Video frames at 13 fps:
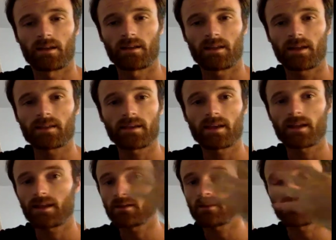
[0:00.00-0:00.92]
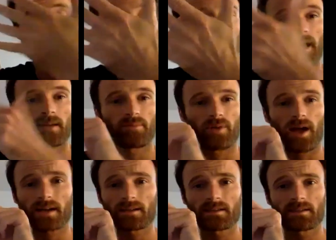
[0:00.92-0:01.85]
That's it. It's just, again,
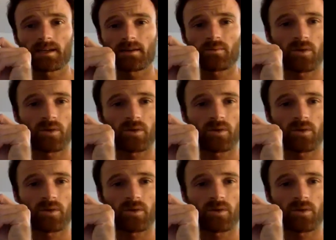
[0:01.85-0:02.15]
practicing